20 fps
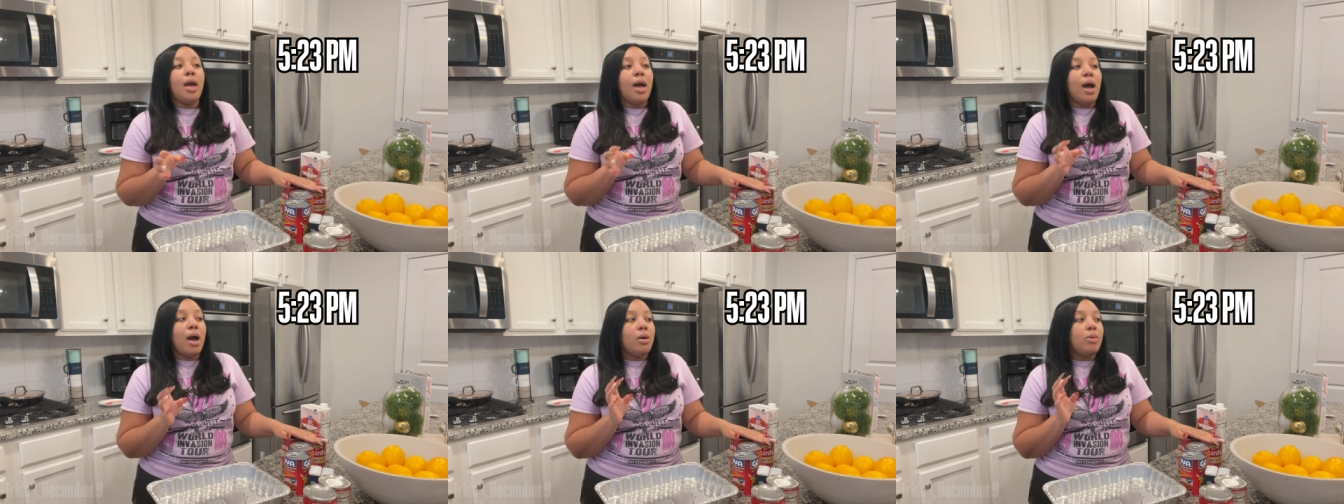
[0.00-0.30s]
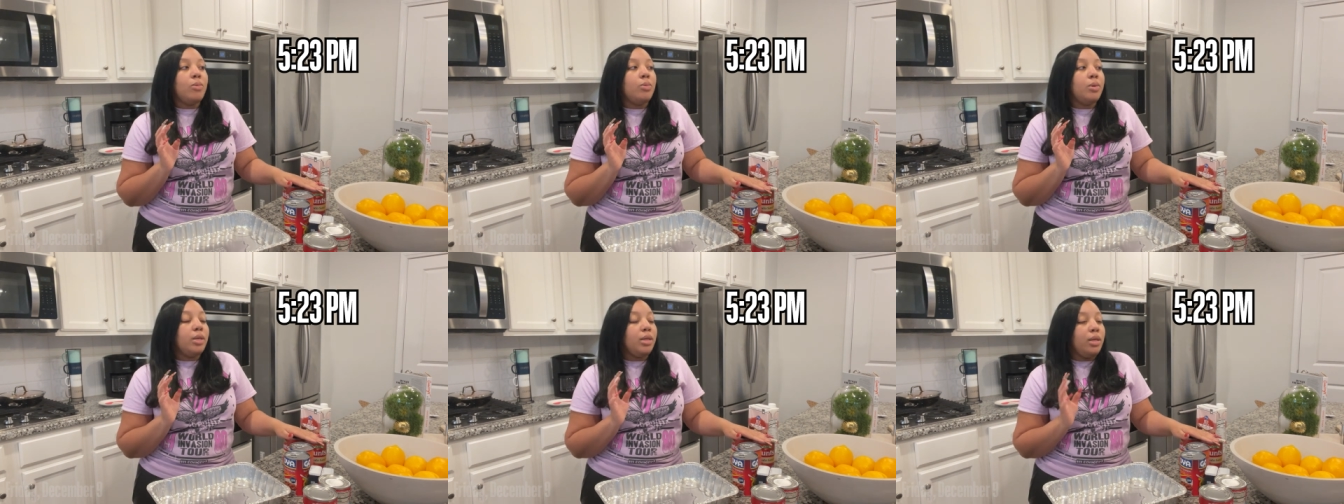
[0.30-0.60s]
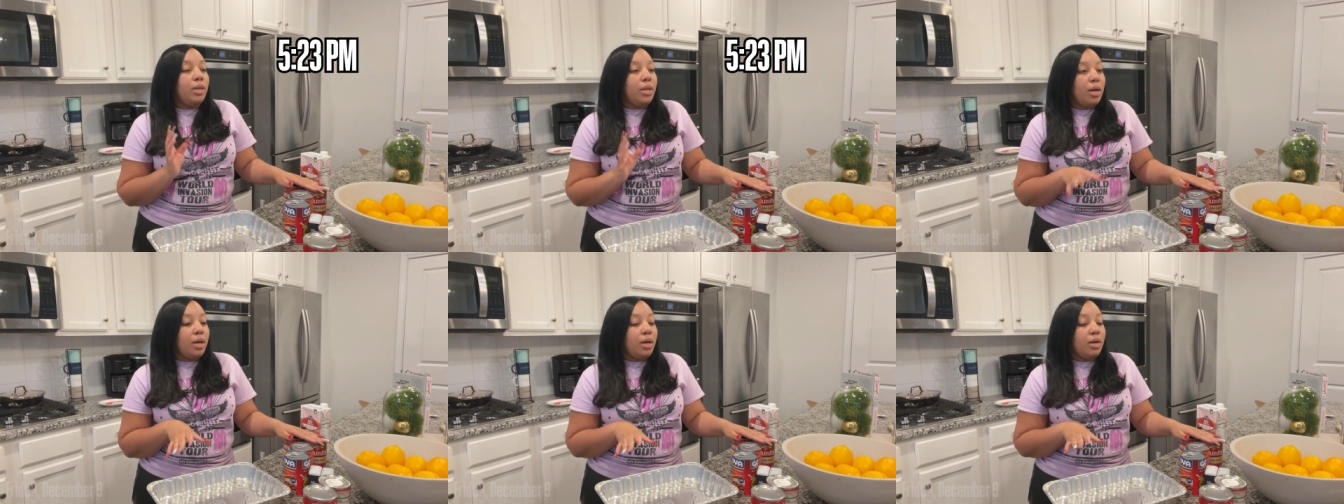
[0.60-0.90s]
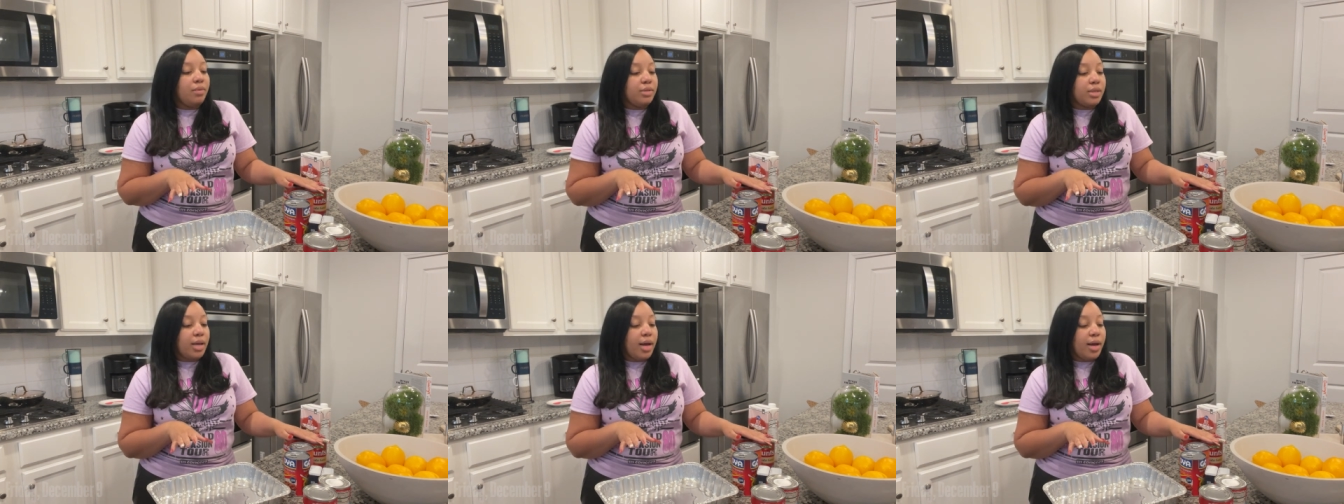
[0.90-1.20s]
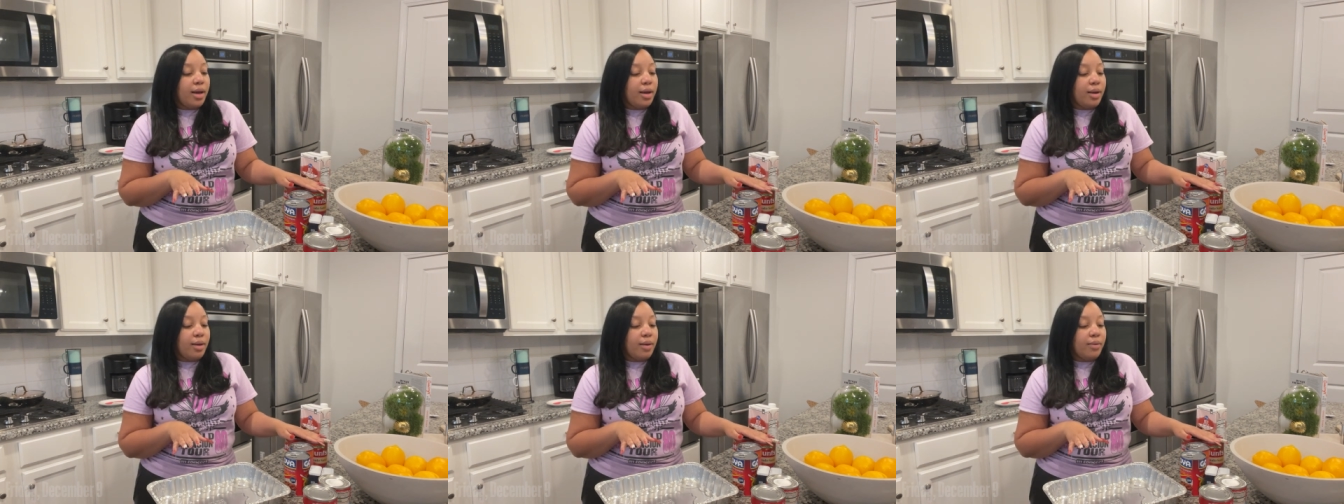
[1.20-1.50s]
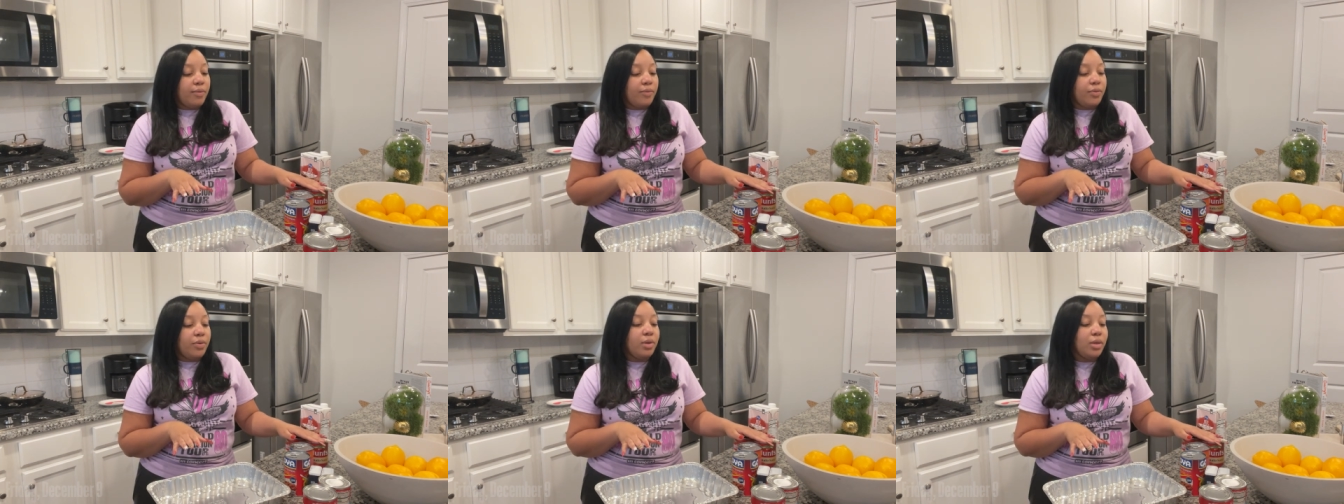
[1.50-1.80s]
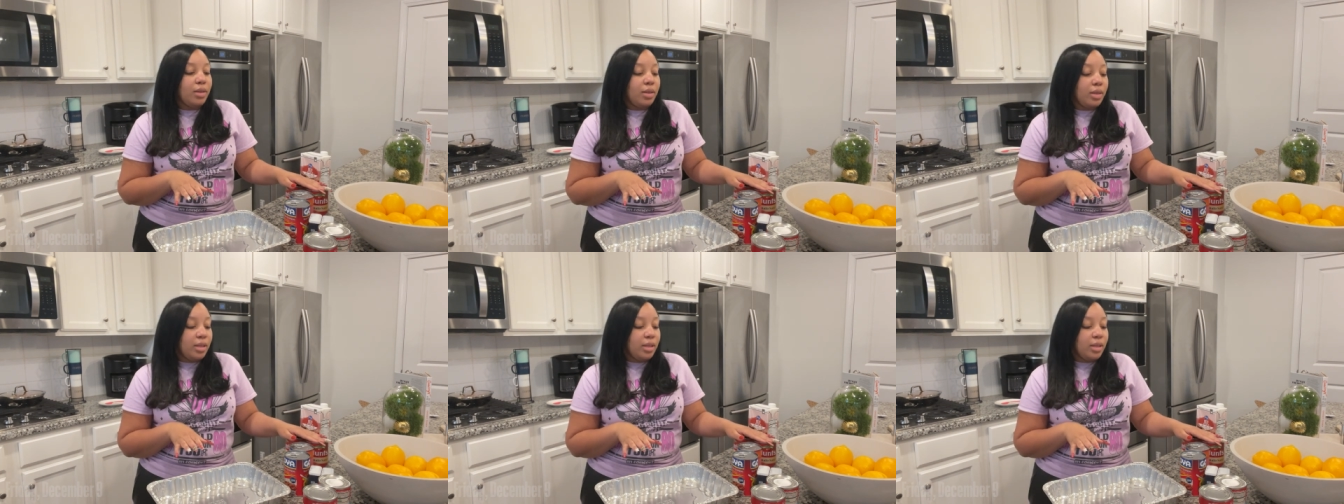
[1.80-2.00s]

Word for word: I would love to have